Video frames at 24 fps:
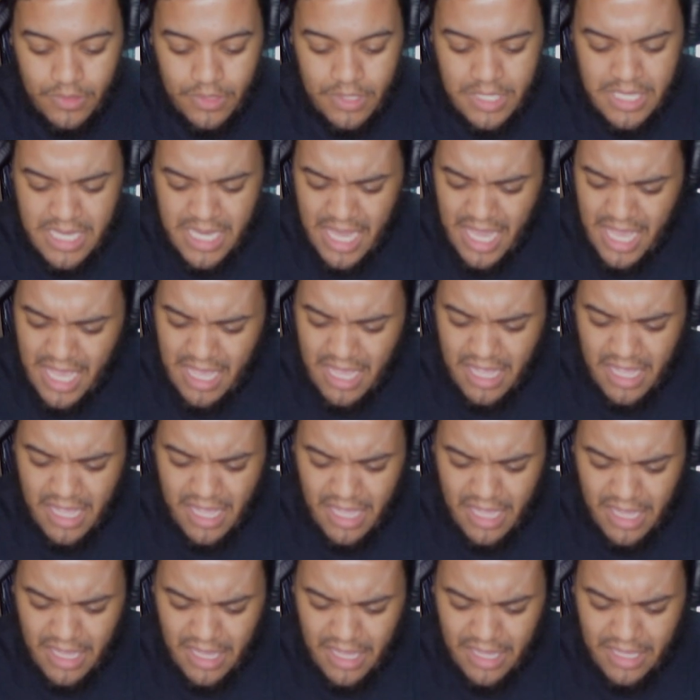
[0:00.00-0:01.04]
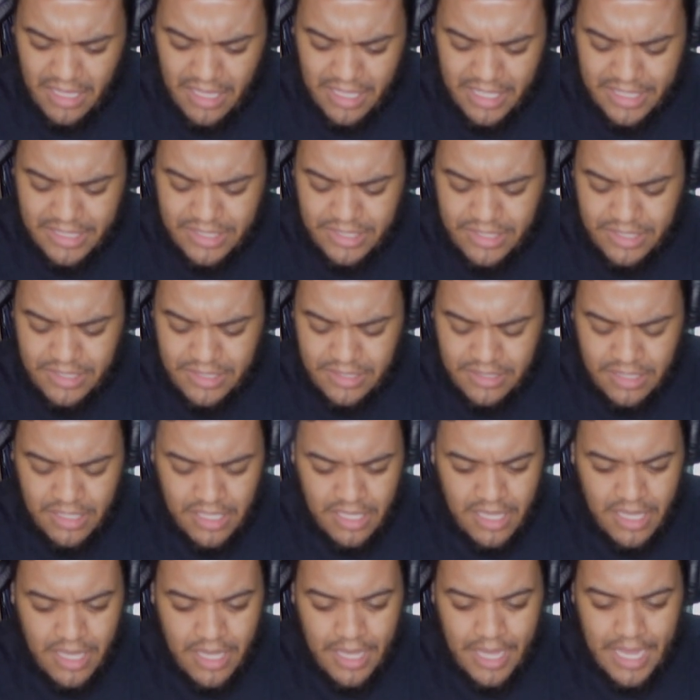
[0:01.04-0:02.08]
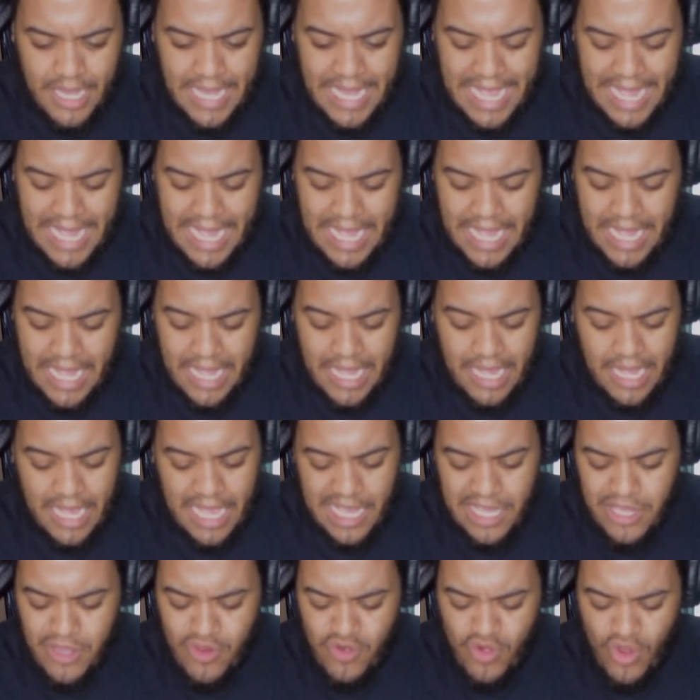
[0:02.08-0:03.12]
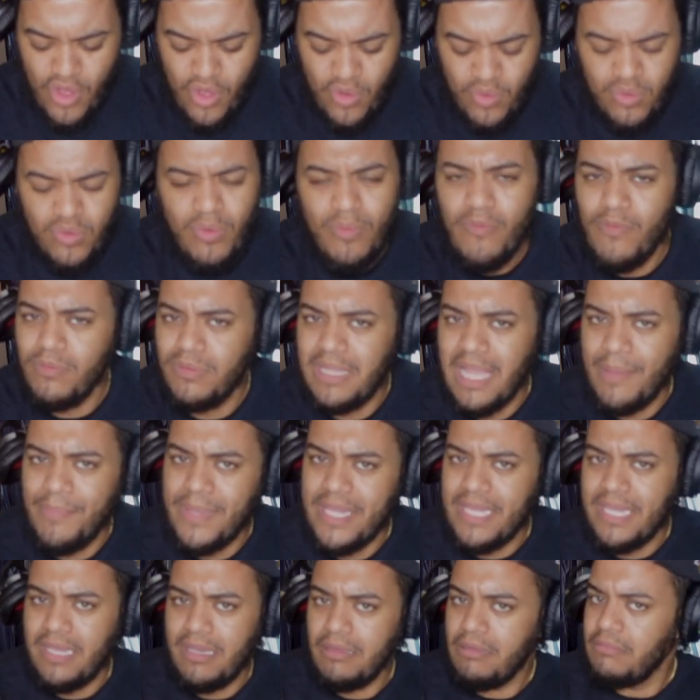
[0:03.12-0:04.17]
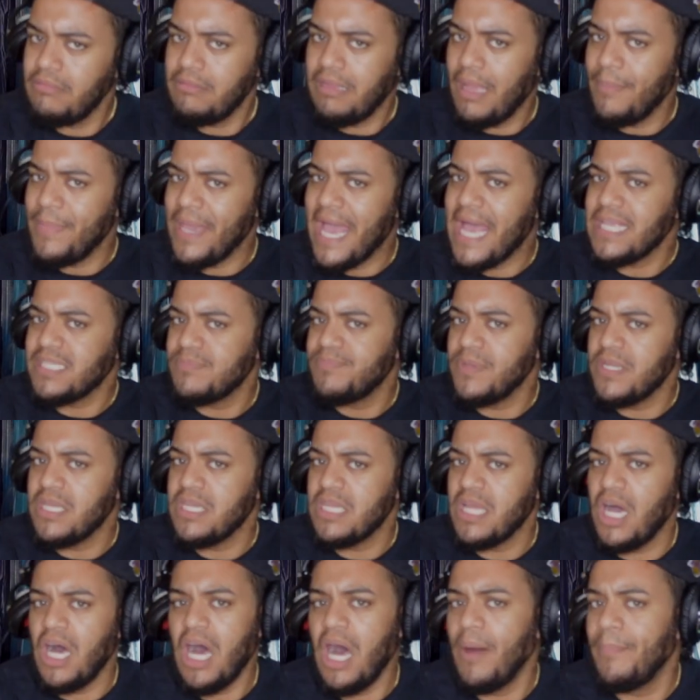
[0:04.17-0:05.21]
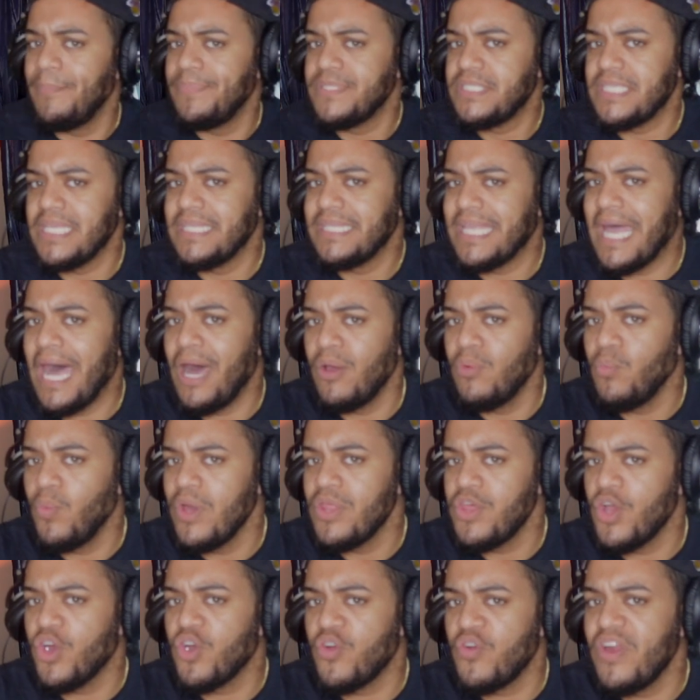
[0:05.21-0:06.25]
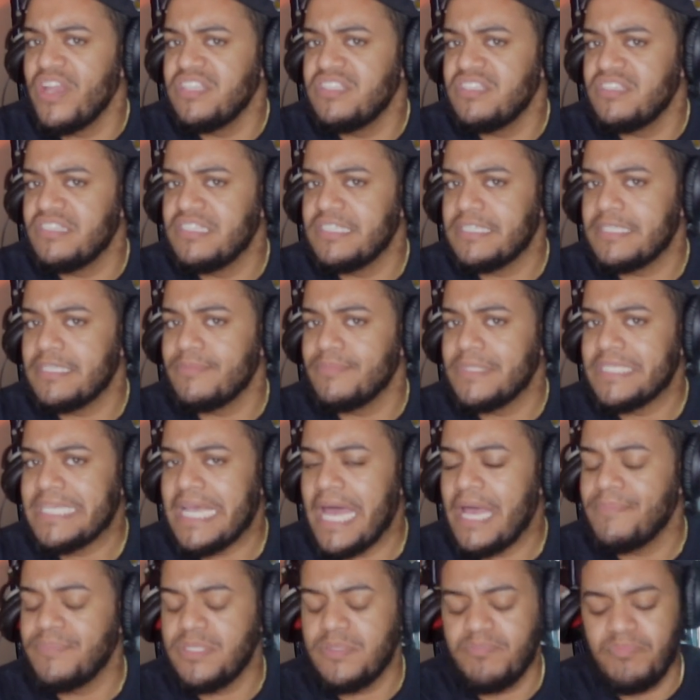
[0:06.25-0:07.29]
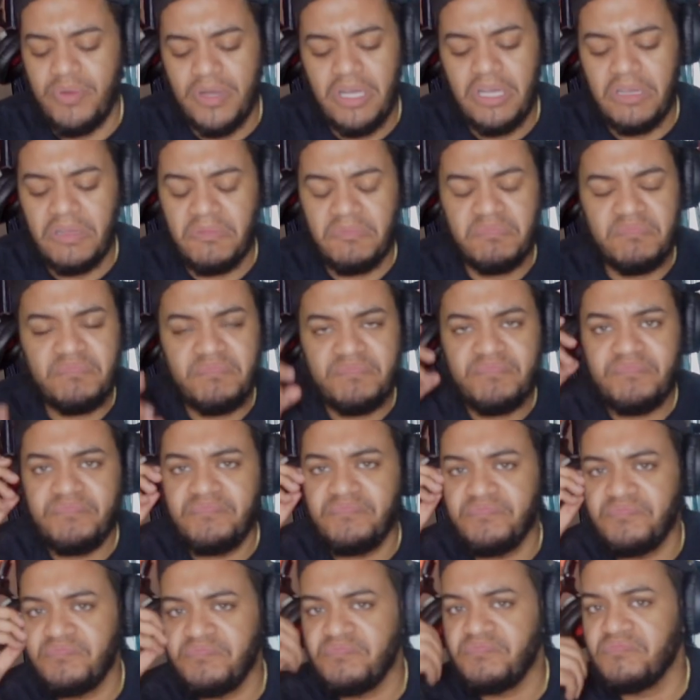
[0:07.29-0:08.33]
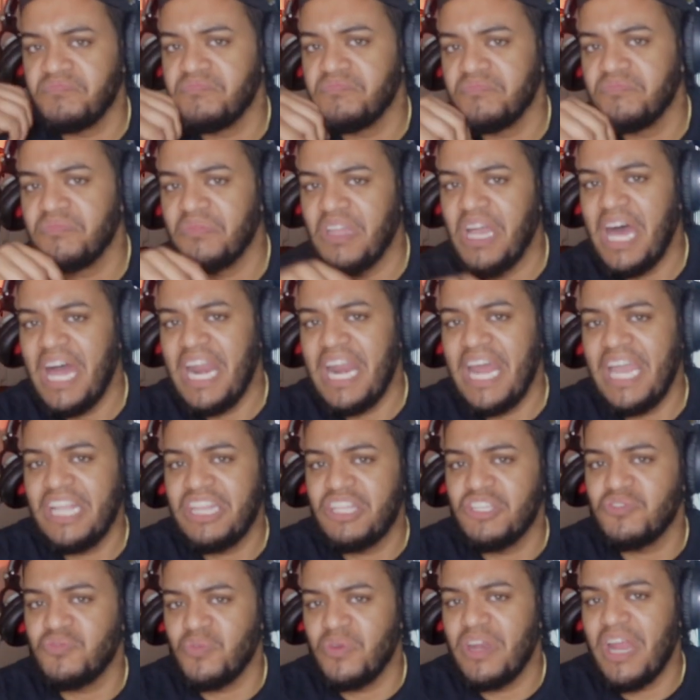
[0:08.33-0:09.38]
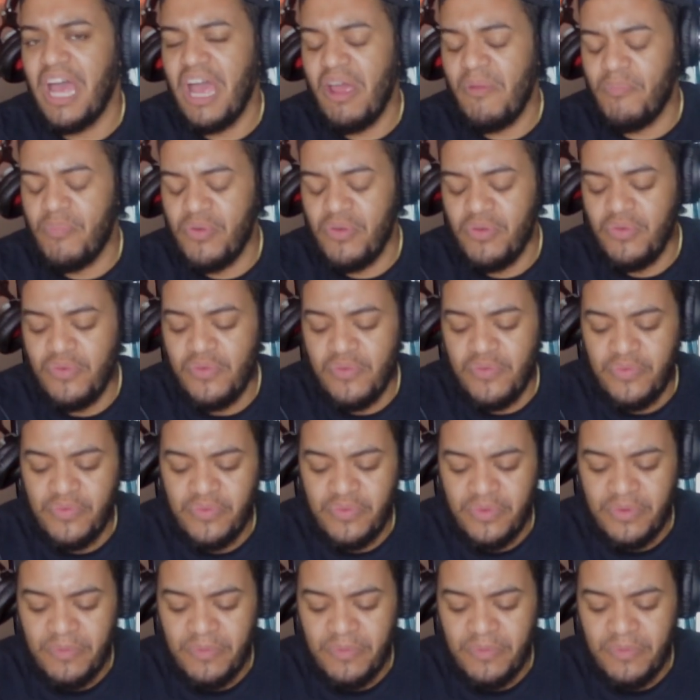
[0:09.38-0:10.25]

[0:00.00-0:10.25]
Yeah, it's just, you know, Demi has been the ups and downs with her craziness sometimes, but I like this one. I approve.